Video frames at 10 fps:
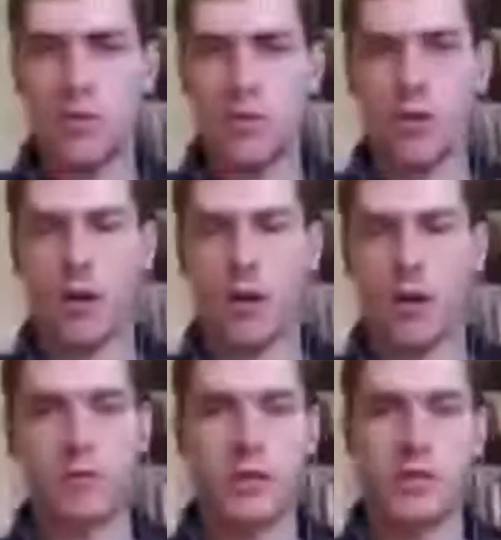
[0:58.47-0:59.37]
the
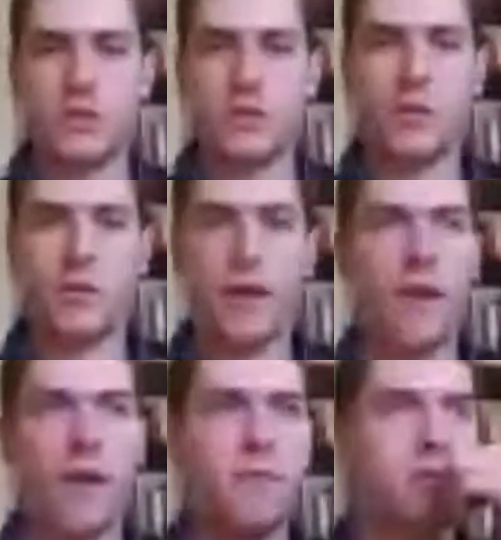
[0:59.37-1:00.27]
conversations that we
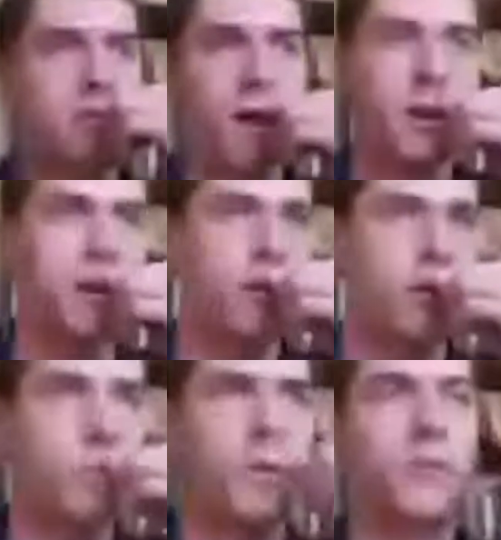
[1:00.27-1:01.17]
have, you're
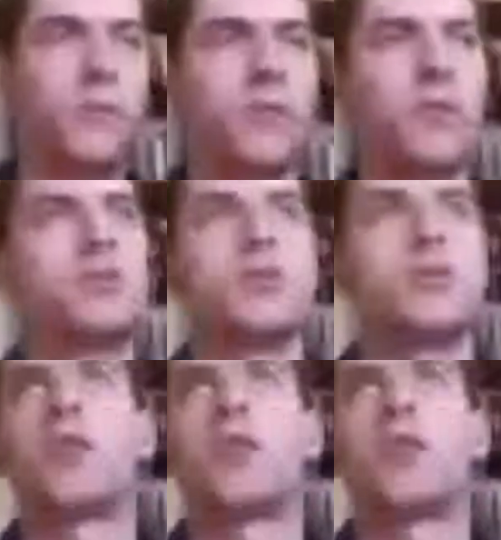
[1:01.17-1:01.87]
welcome to. Just to